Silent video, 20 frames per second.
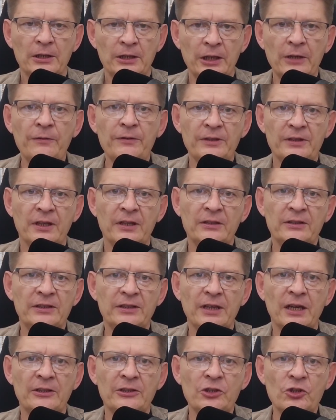gives
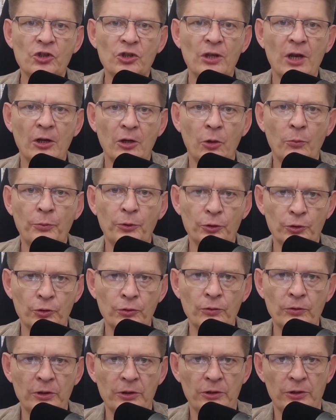us additional
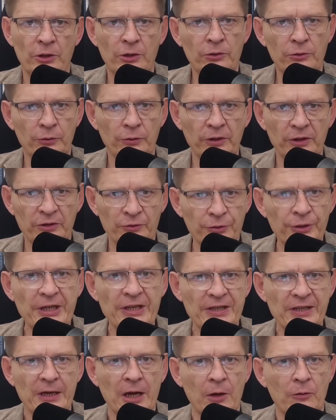opportunity to
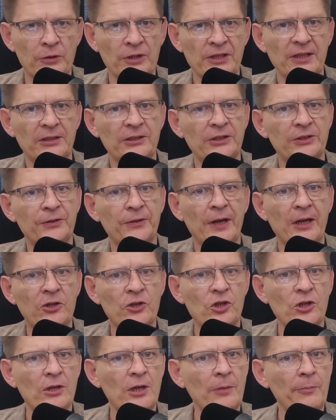increase our
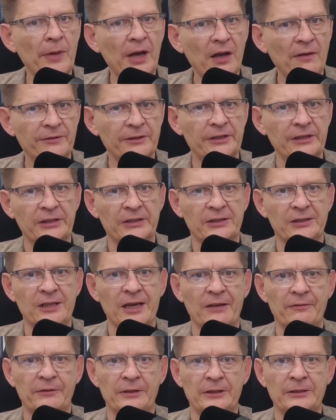satisfaction above this
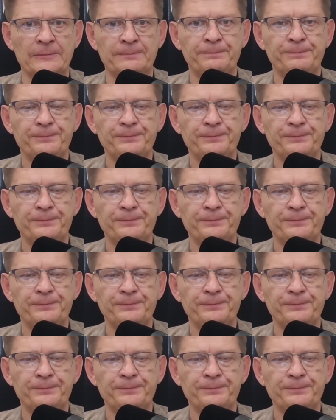level.